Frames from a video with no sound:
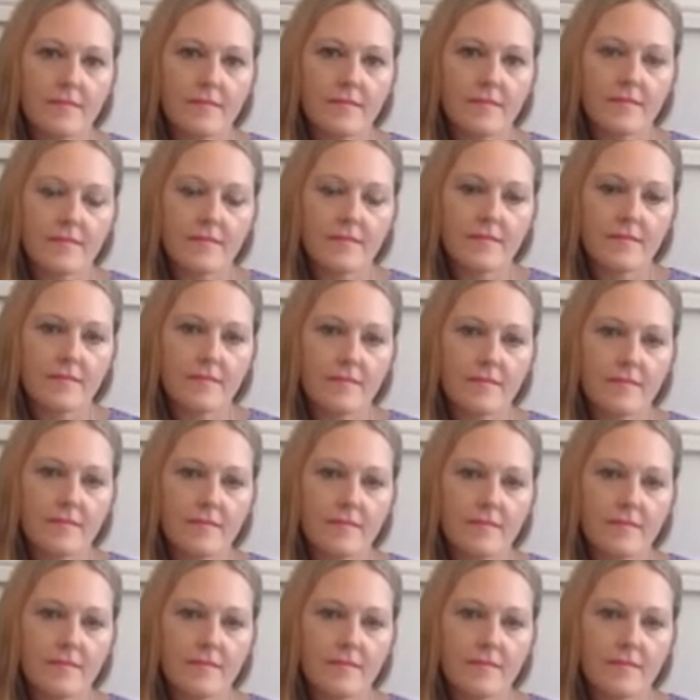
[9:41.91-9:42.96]

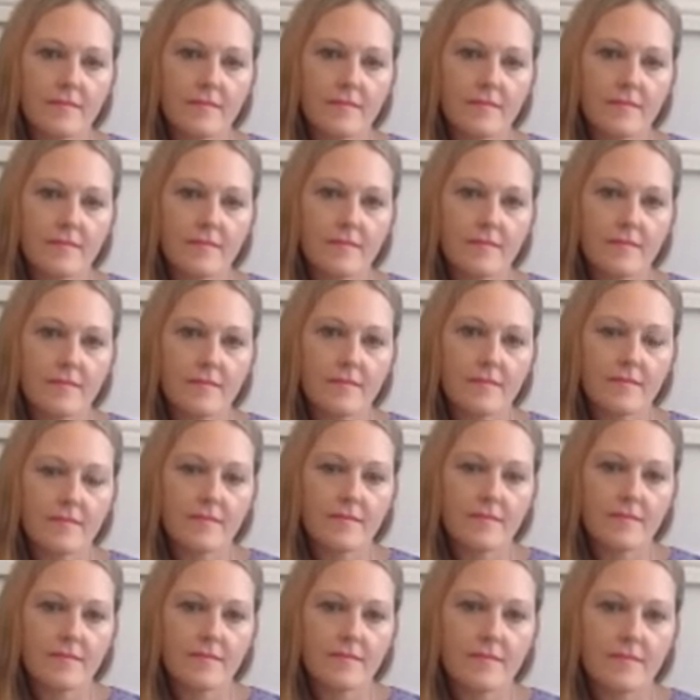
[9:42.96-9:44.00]

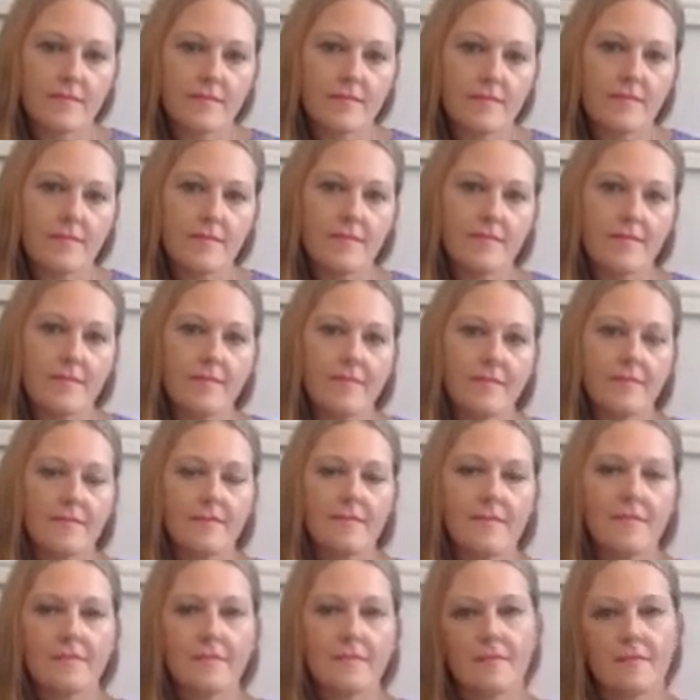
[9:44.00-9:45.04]

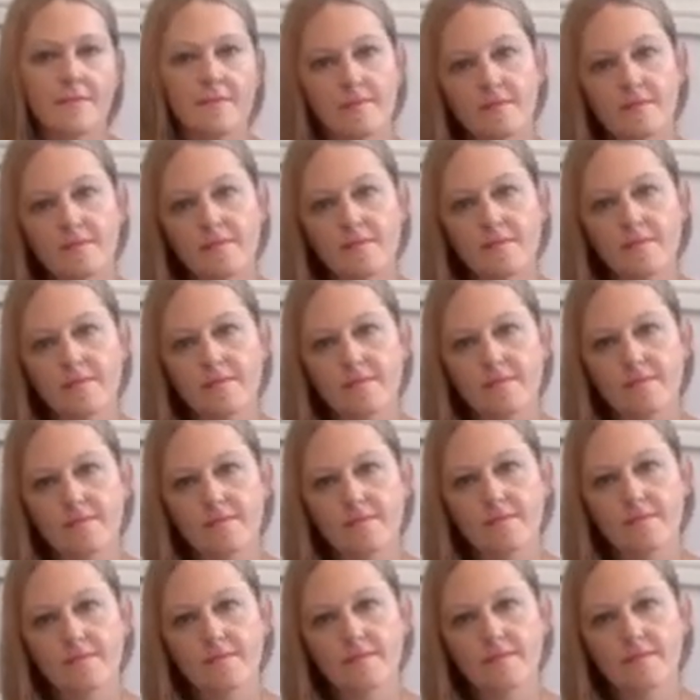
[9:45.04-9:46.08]

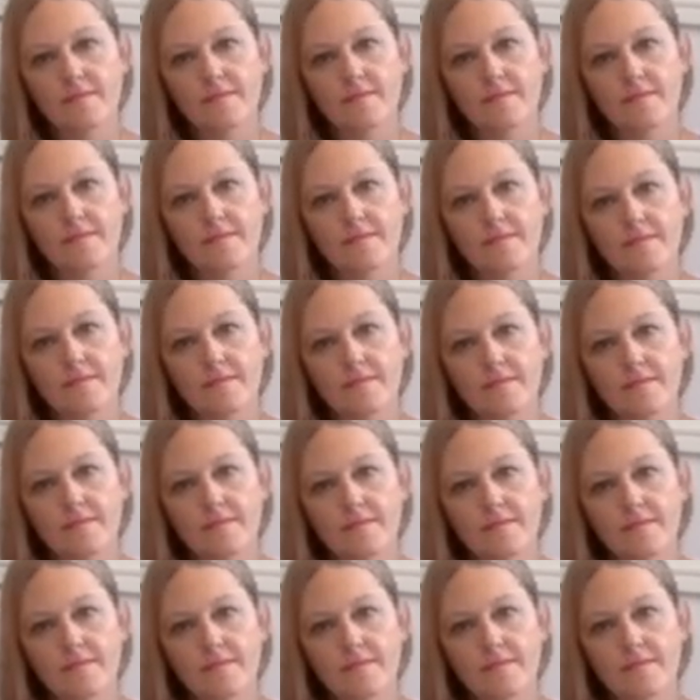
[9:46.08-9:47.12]

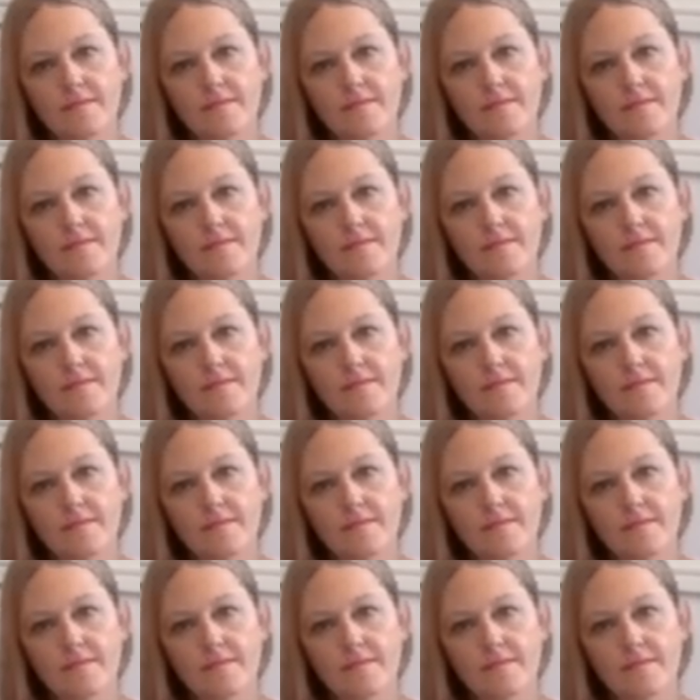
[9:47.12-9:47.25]
No words are spoken by the person on screen.